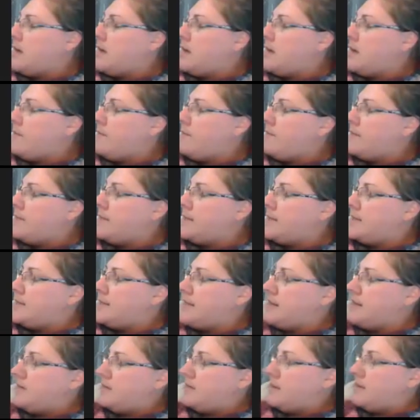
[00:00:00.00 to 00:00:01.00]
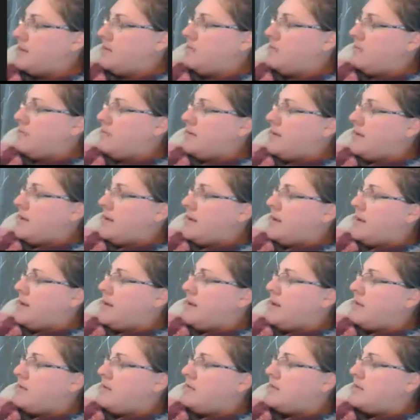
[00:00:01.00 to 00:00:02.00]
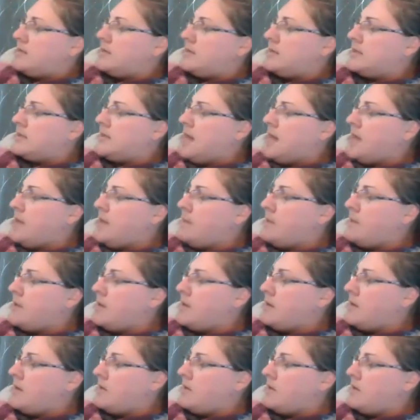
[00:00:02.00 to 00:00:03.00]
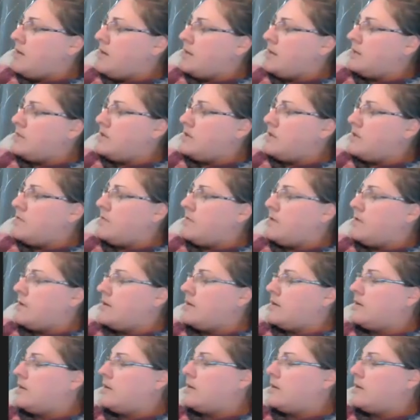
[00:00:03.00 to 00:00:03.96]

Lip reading: Up and down and around and stop and cross over.